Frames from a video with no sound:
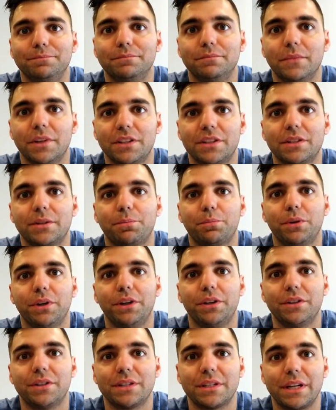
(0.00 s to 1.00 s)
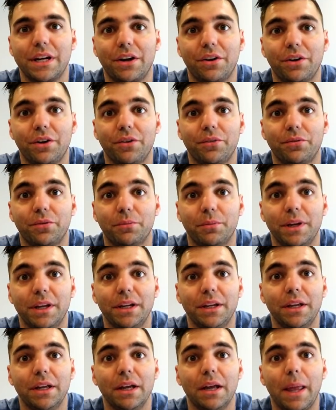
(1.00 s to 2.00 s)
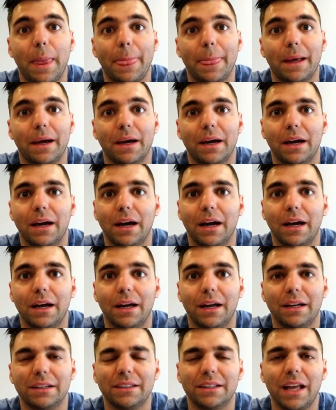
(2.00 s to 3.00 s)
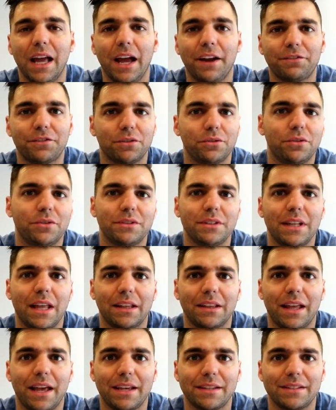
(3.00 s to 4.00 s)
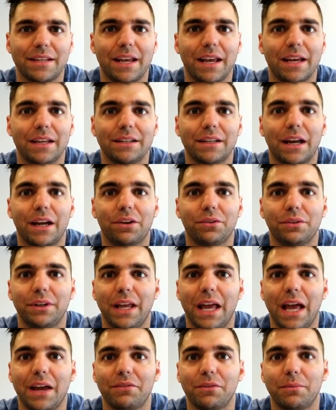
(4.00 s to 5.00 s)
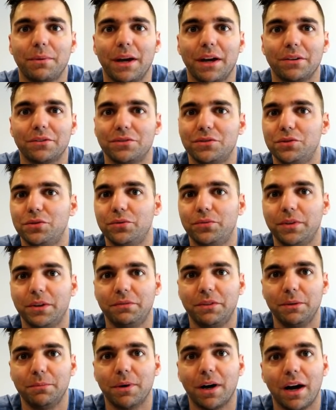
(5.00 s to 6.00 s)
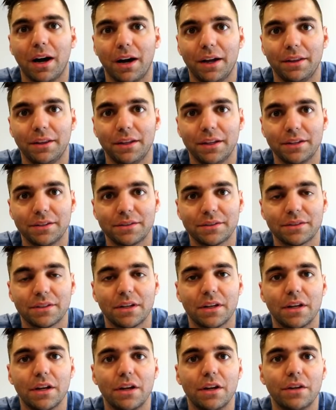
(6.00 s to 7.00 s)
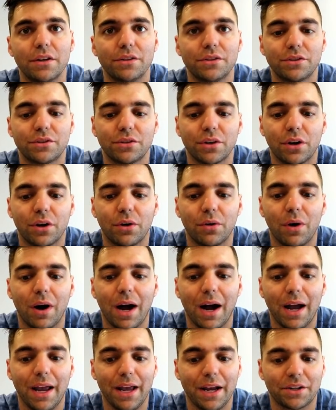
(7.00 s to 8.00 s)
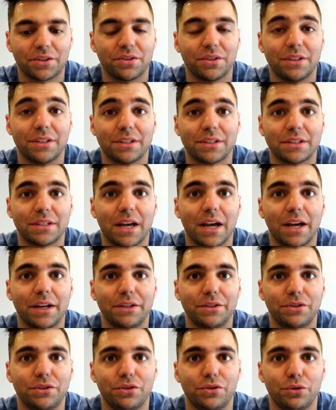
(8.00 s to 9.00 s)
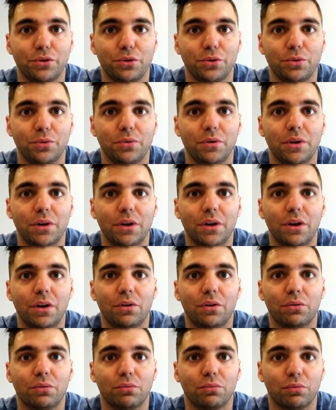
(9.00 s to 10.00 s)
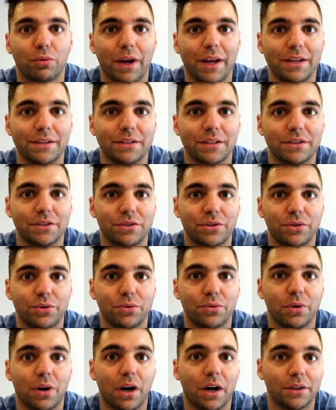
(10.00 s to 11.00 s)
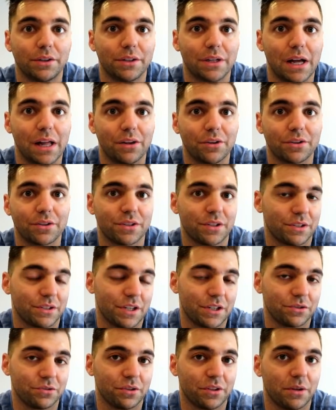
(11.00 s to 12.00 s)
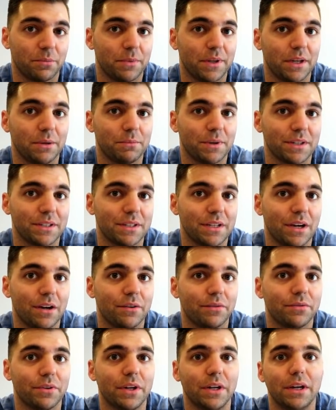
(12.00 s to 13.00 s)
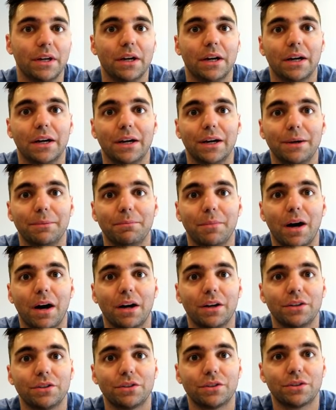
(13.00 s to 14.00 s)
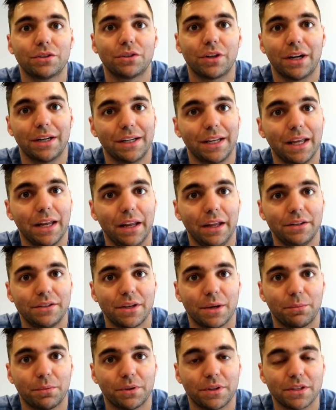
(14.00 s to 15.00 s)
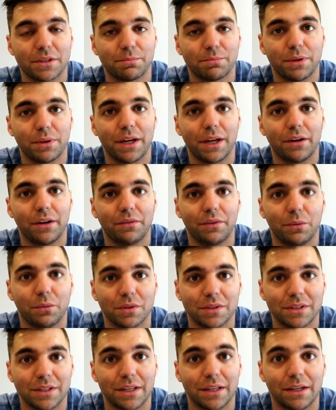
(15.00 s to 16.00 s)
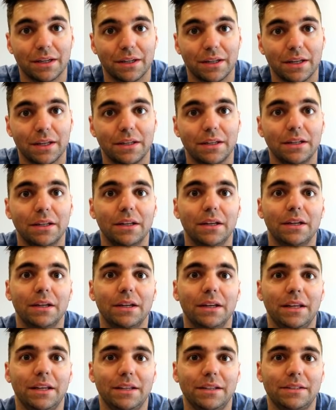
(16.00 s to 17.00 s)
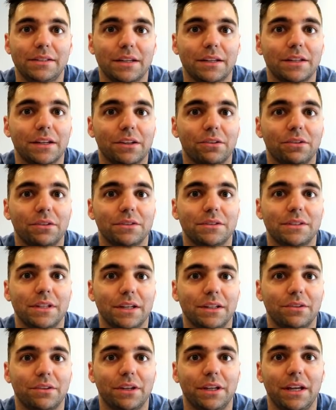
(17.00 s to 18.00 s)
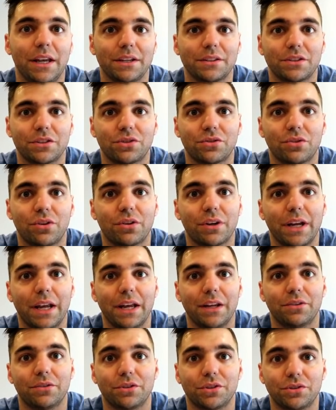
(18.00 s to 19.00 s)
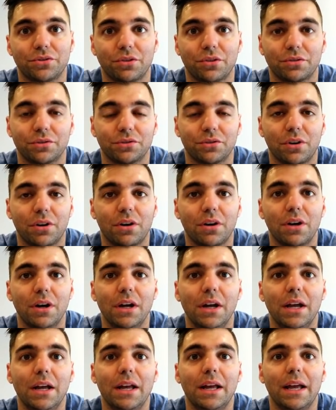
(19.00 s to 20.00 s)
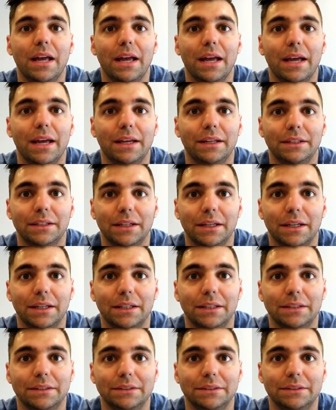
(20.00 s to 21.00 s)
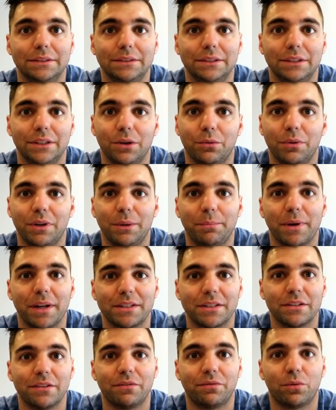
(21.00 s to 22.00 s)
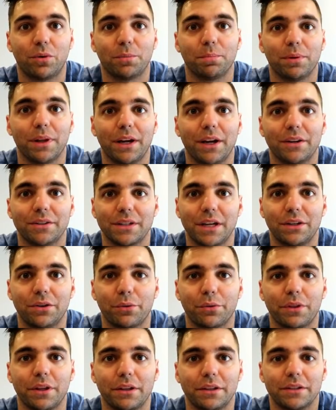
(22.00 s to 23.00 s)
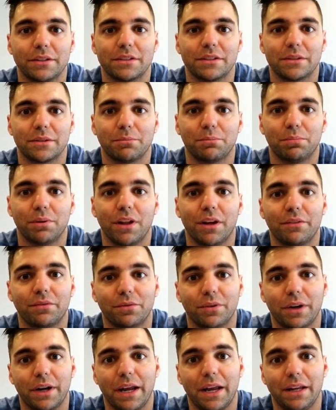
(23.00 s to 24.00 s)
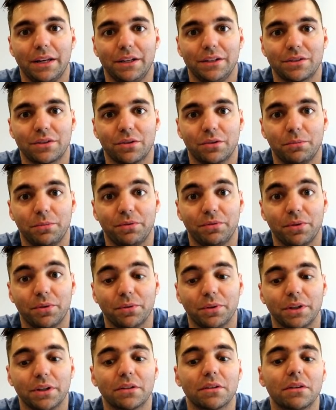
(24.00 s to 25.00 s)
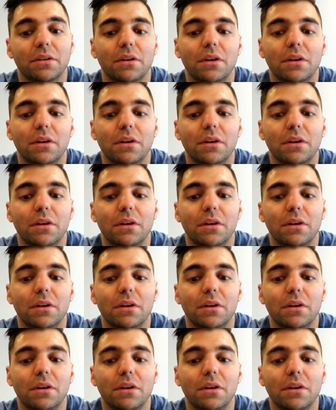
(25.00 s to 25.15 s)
This is a pretty good scenario for me. After losing that last hand, I only have about $250 behind this. So I actually decide to raise it to $100, essentially committing myself. Trying to get heads up with this player if he wants to get it in. He's signaling he has a strong hand or a strong draw. And you know, when he bets into 4 players, I don't think this is a bluff or a hand he's going to be folding.